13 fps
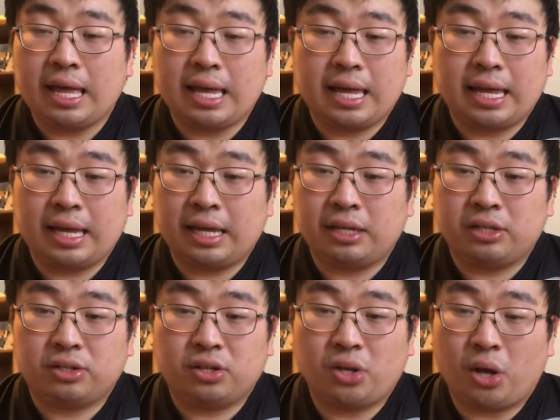
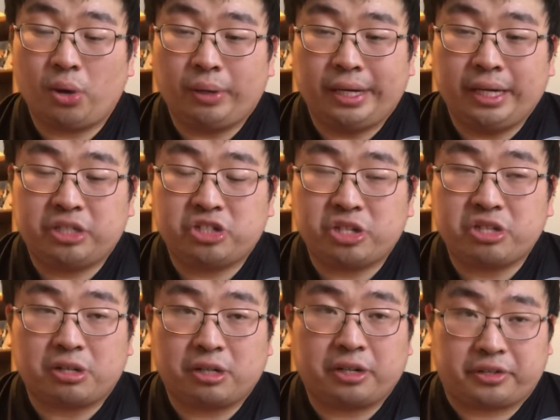And, you know, it just
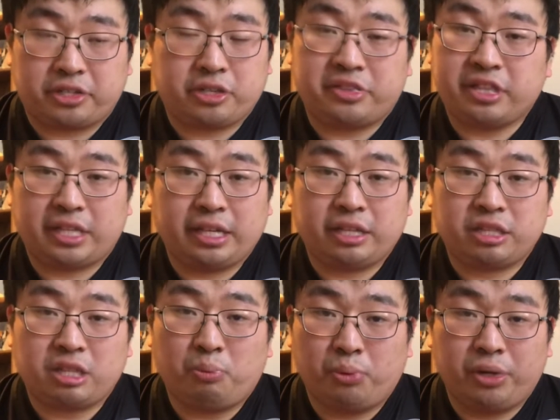hurts to see
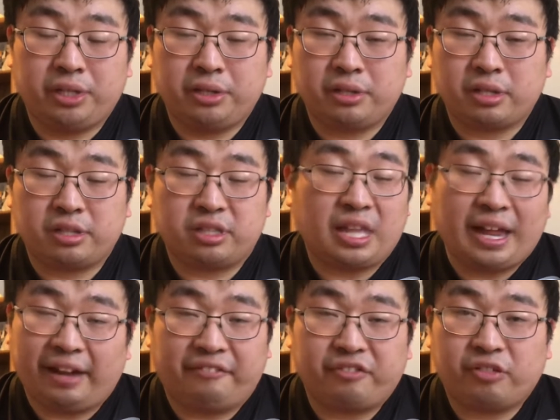someone's
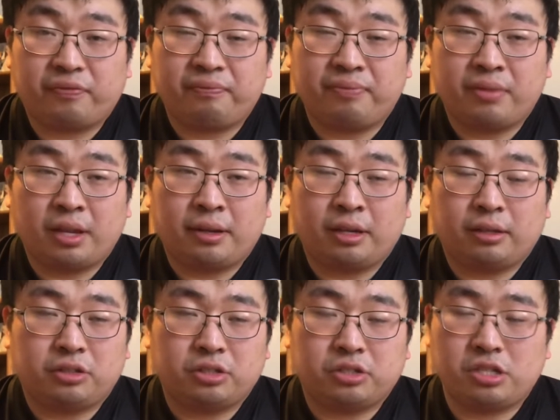life
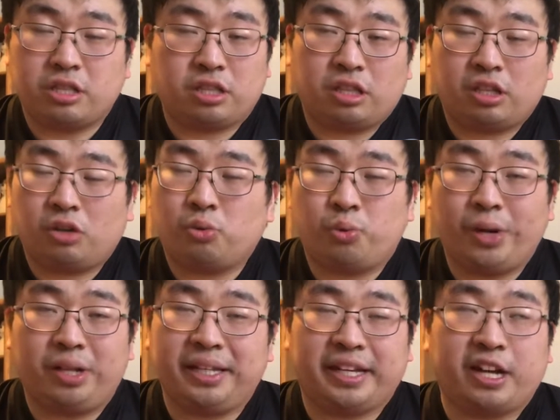just
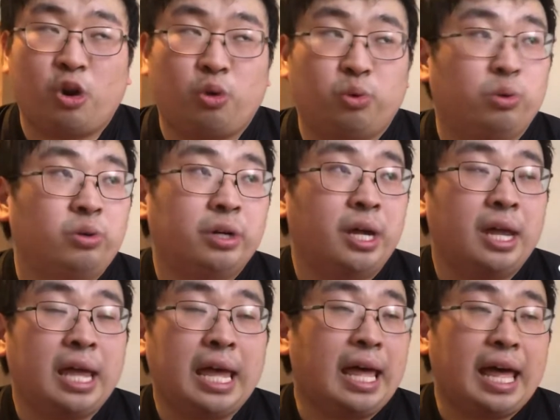quickly go
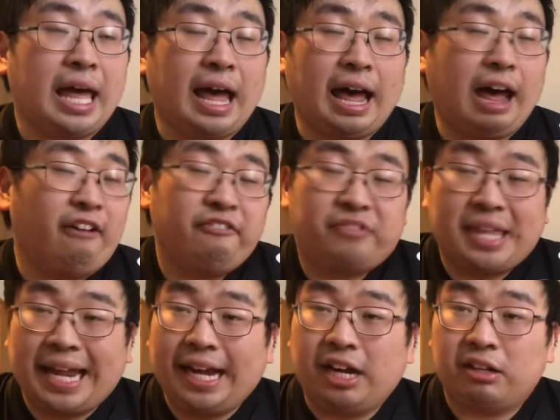out of
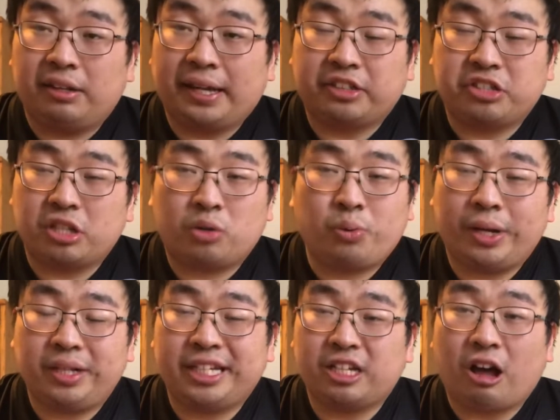the air, like just
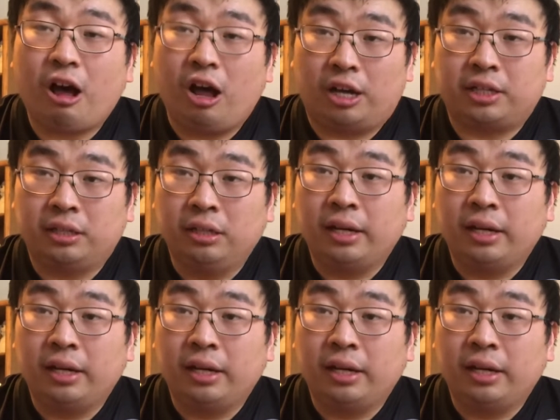quickly gone.